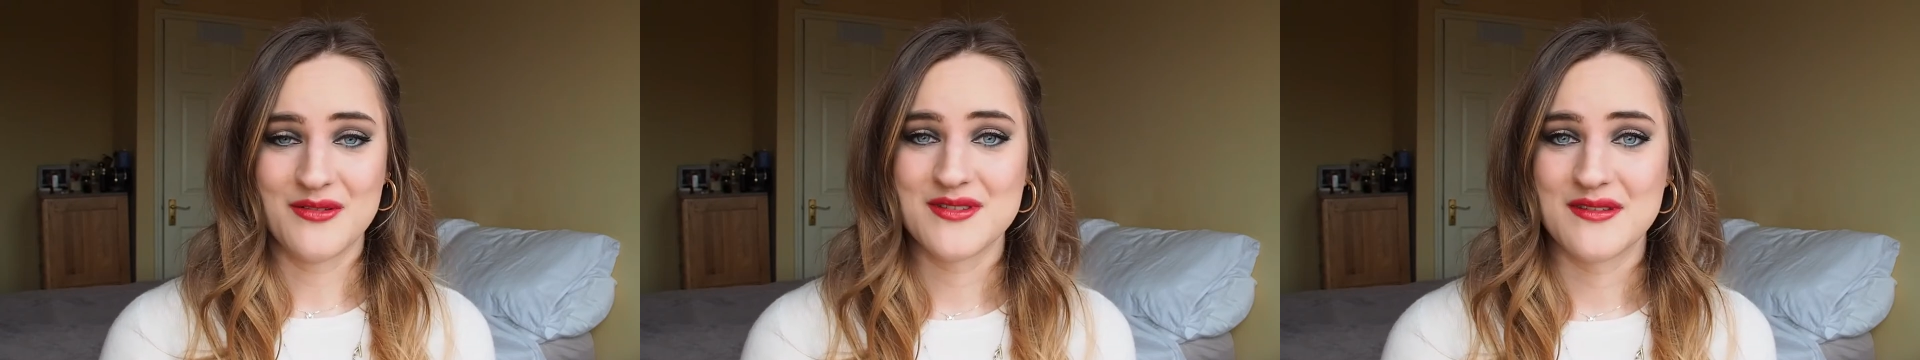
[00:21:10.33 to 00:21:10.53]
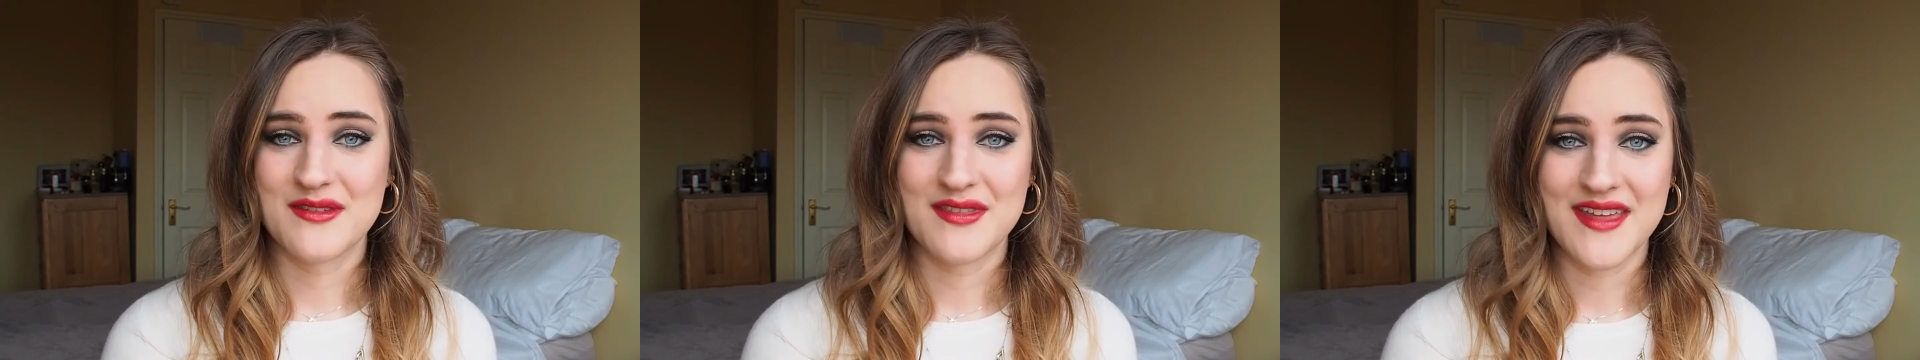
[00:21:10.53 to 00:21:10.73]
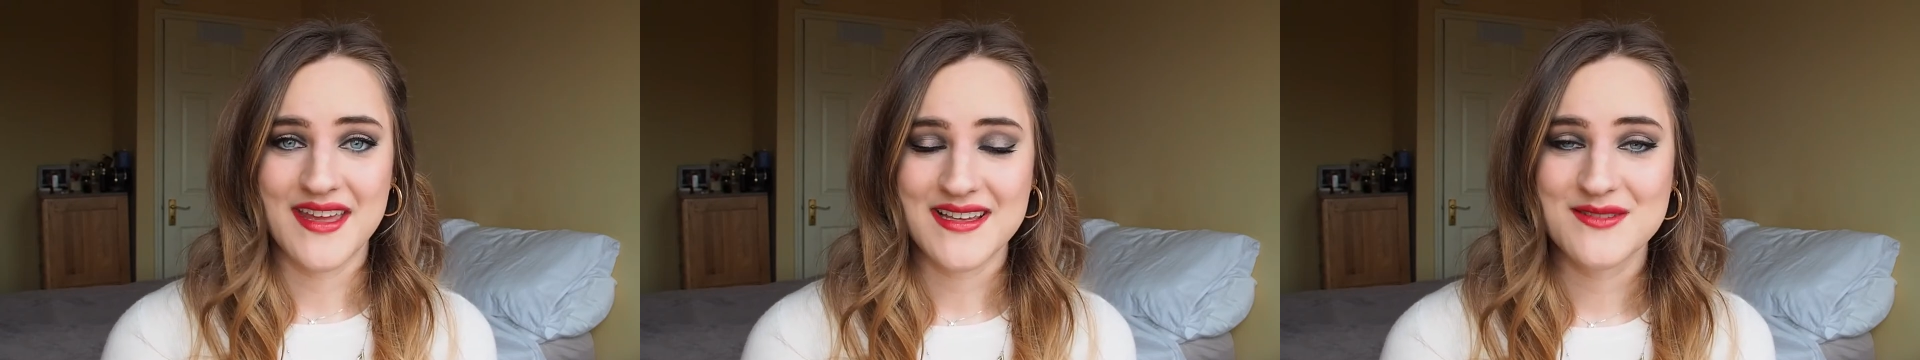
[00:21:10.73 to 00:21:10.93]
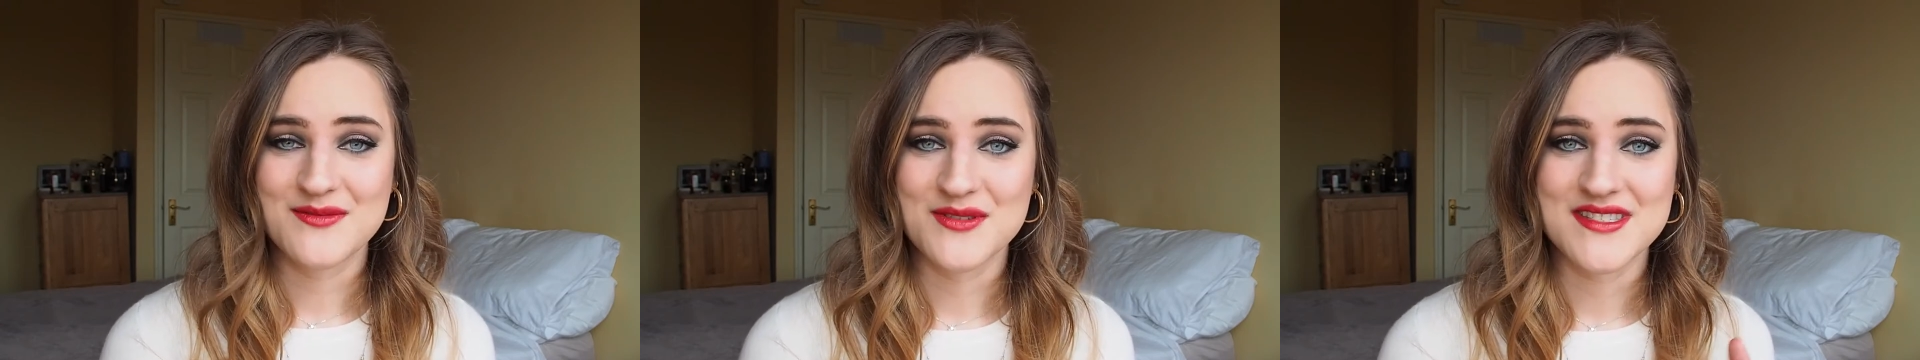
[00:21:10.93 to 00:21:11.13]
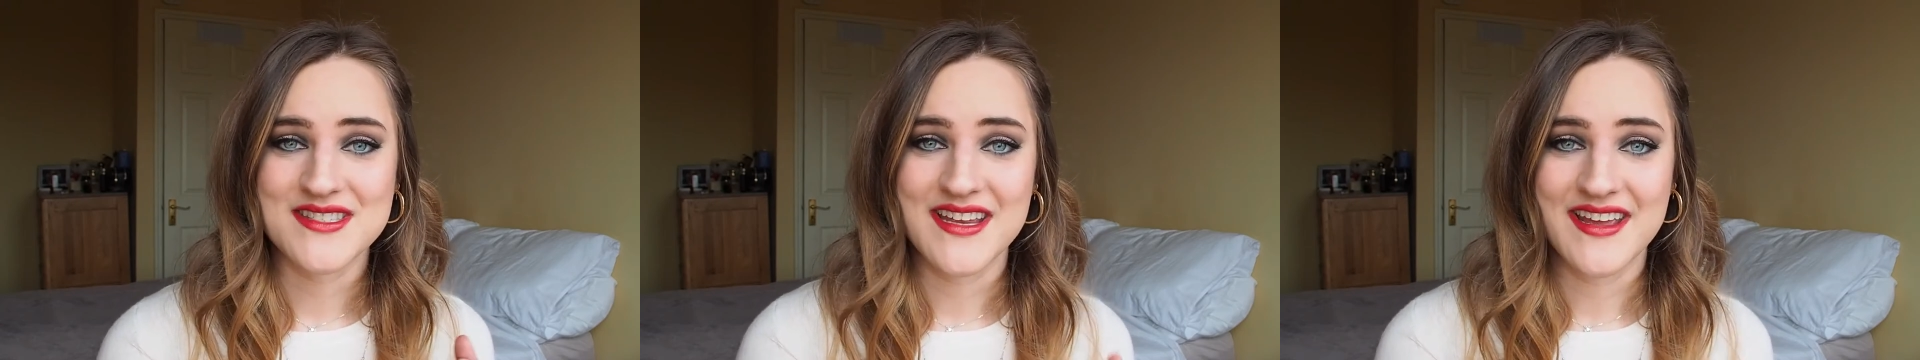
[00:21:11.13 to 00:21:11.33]
so thanks
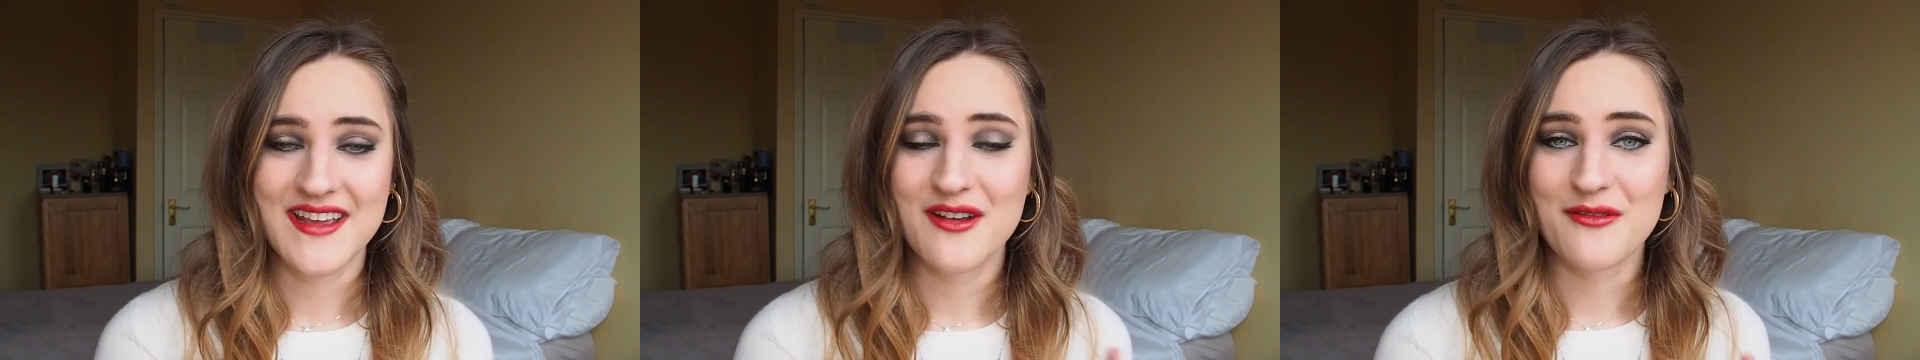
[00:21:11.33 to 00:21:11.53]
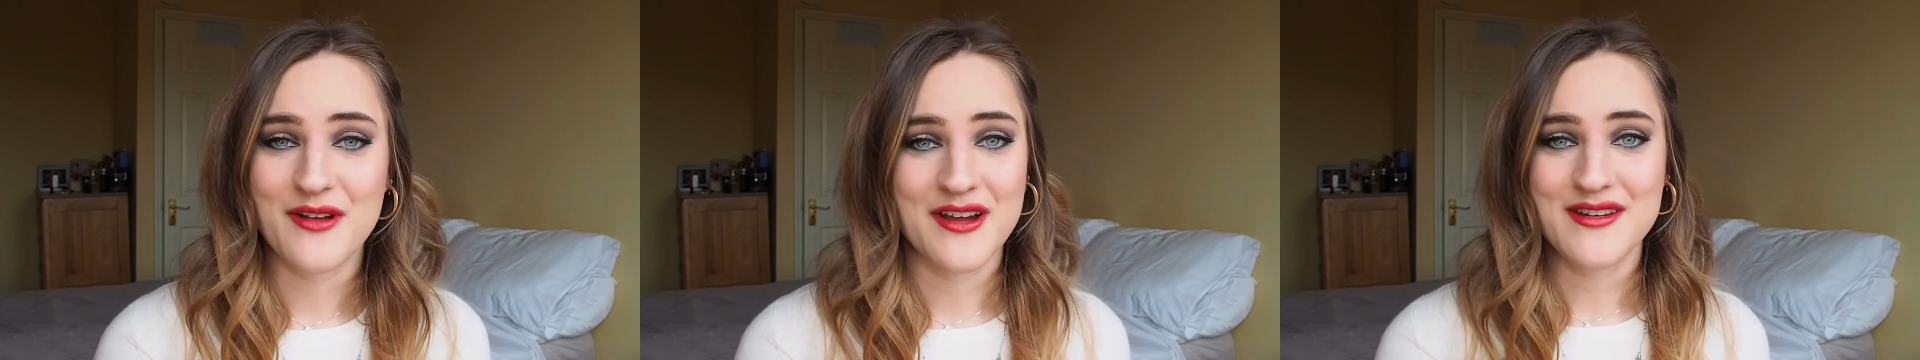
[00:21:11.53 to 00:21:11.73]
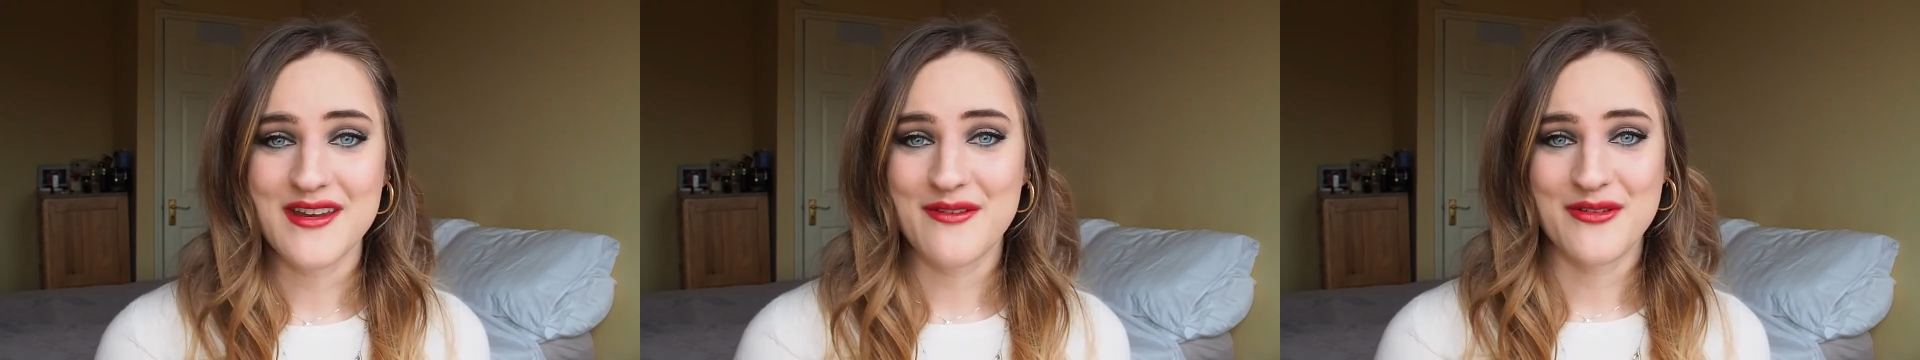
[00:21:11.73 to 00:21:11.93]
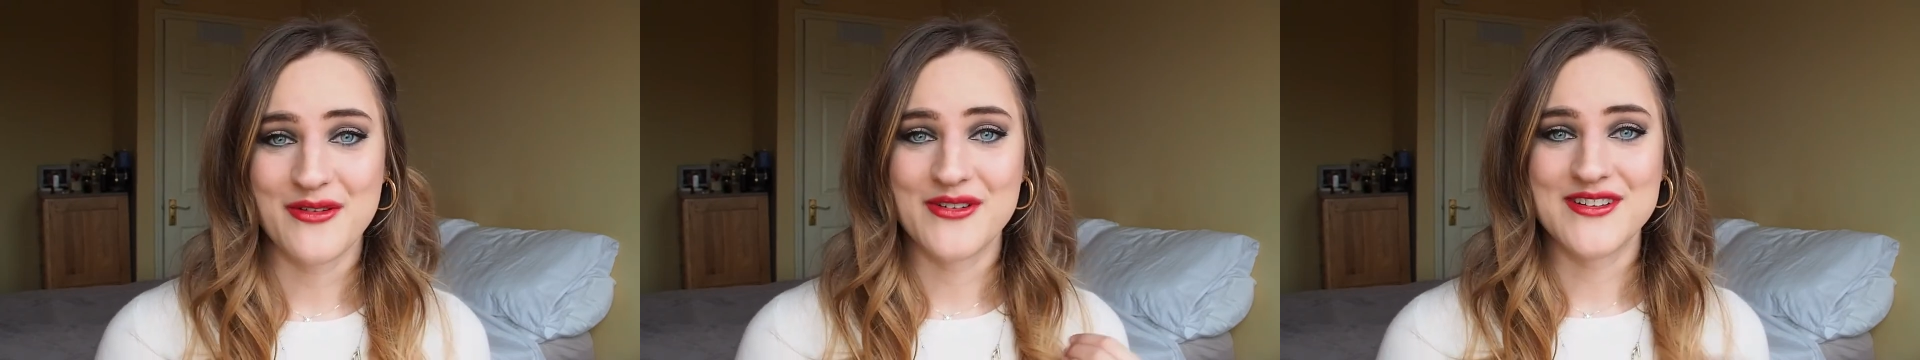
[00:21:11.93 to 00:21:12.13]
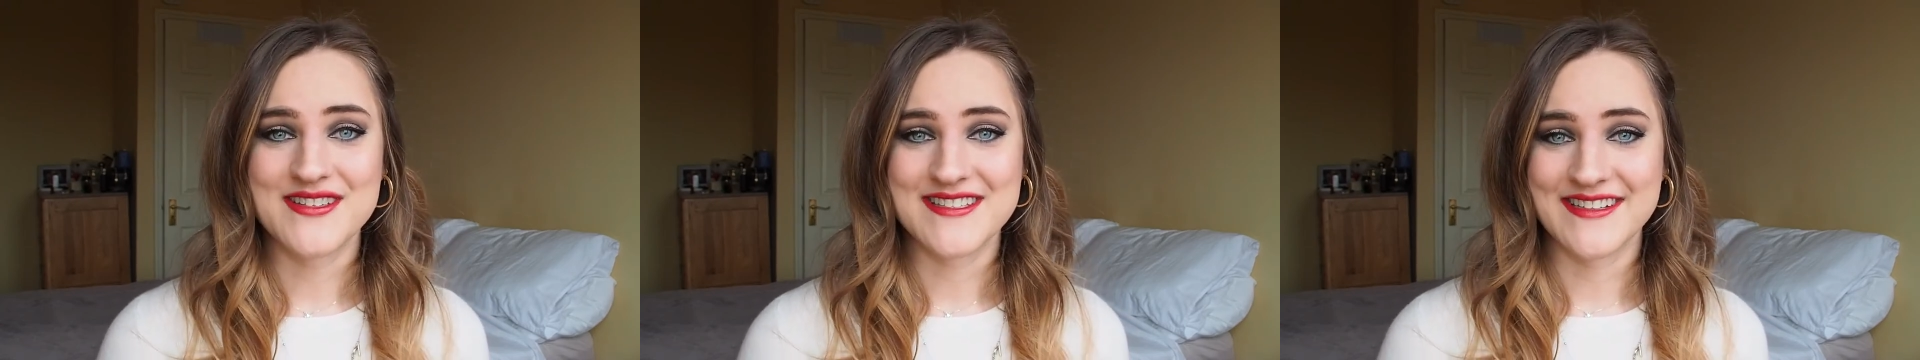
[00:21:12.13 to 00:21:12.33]
for sticking around if
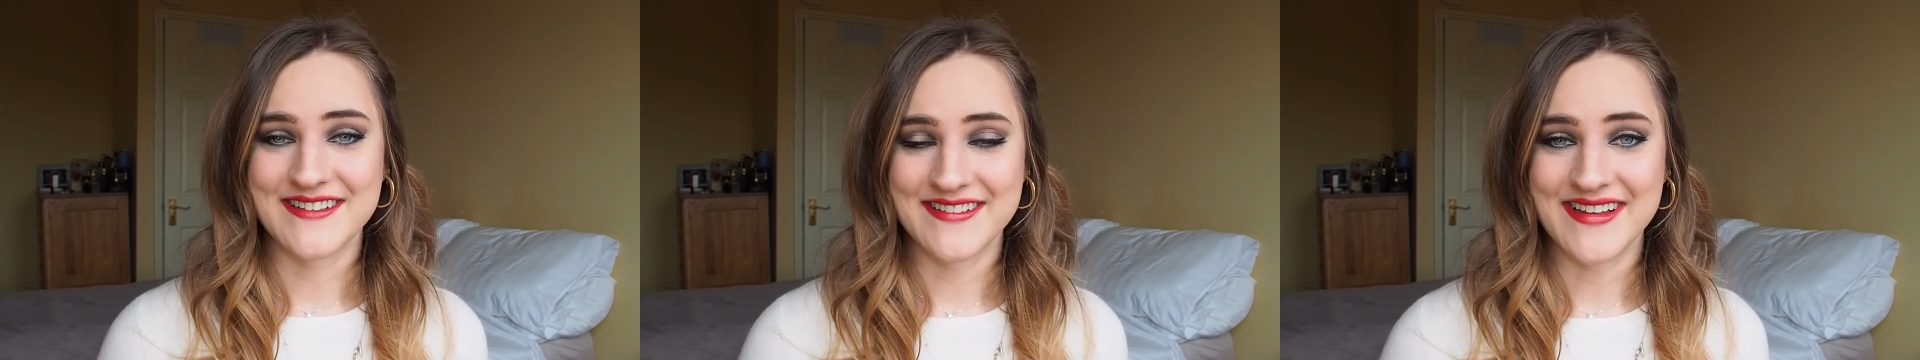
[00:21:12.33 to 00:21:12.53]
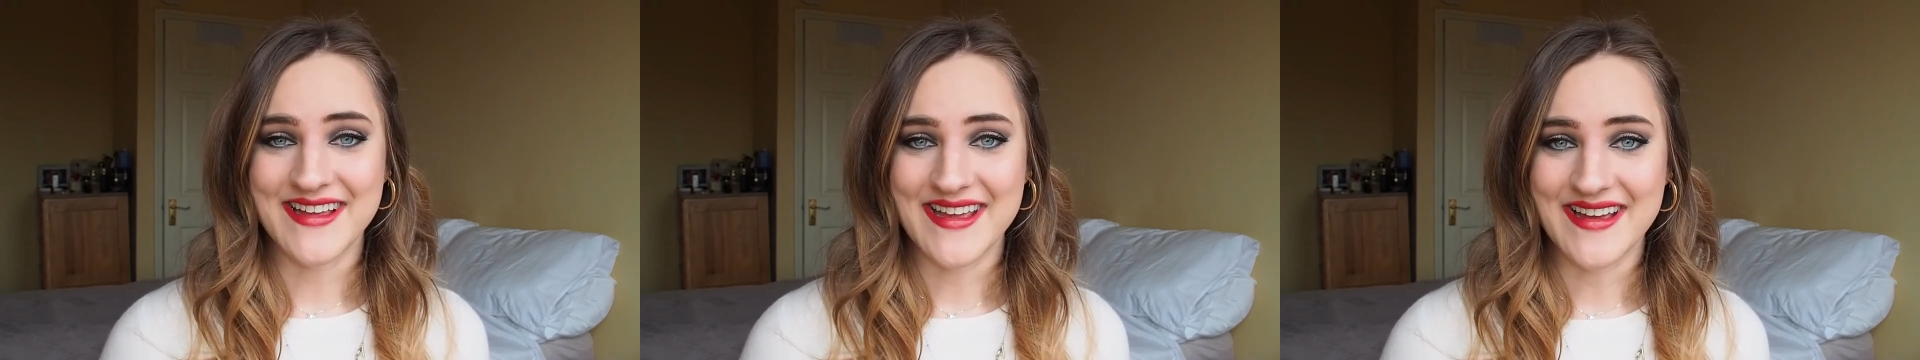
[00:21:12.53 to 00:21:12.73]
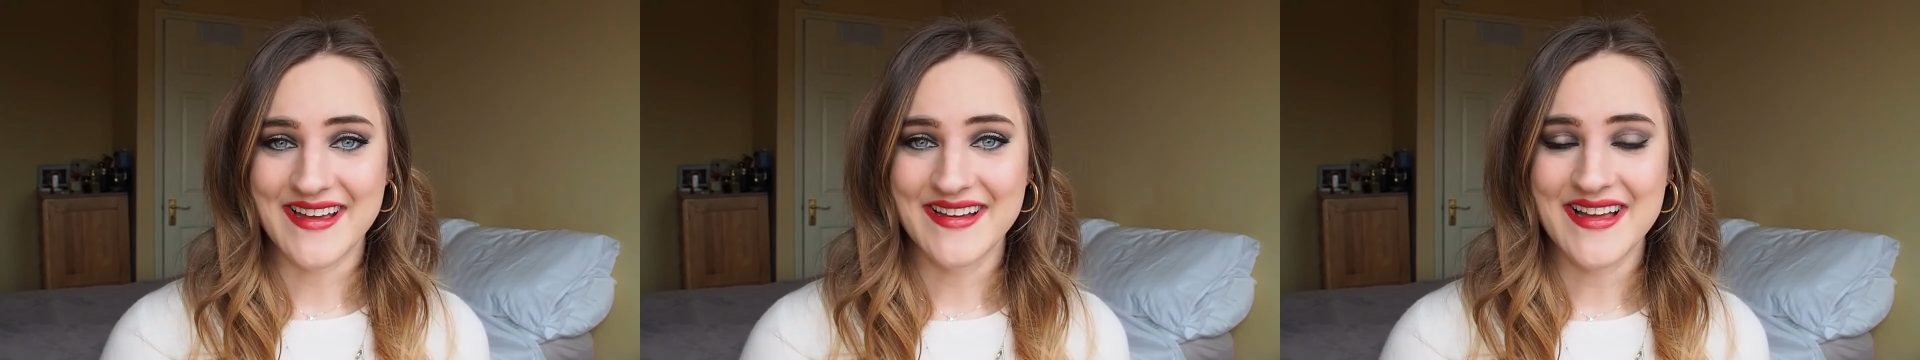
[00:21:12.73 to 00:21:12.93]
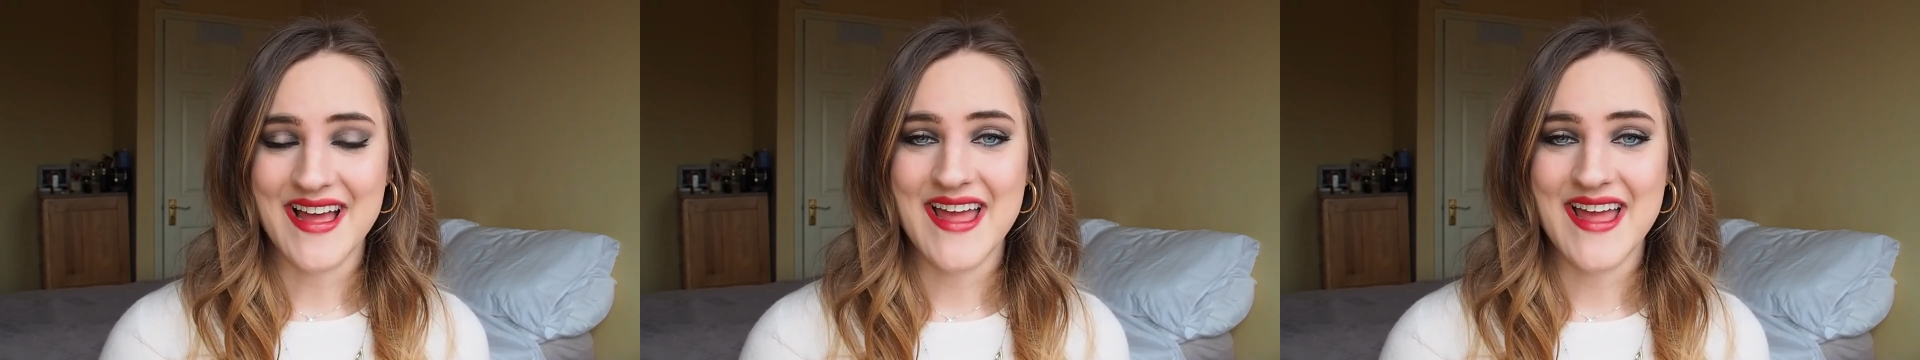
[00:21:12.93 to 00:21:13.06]
you're still here.